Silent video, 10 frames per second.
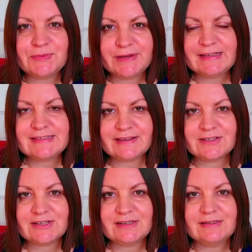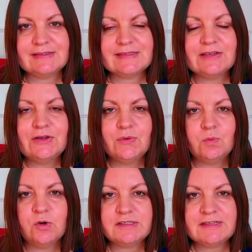3 sections:
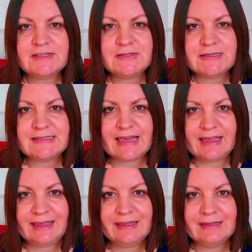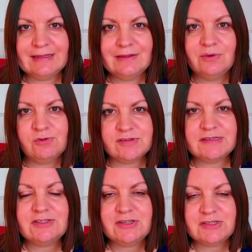what to do today, what
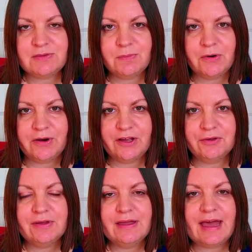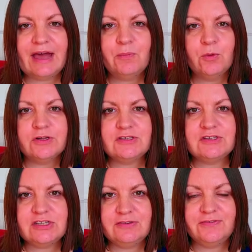to do tomorrow, and what to
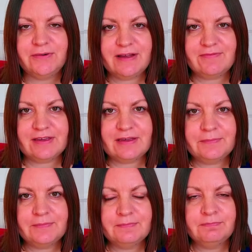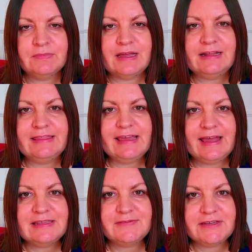do forever. And at the
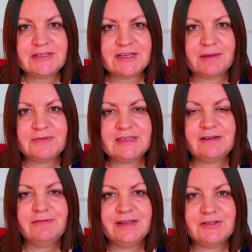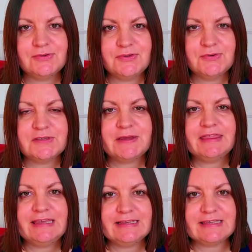end of each chapter, Rachel talks
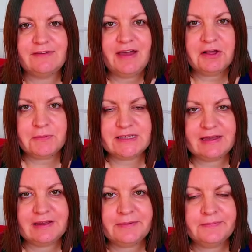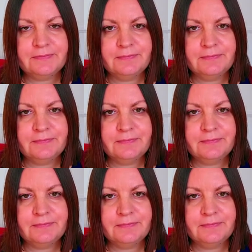about things that have helped her.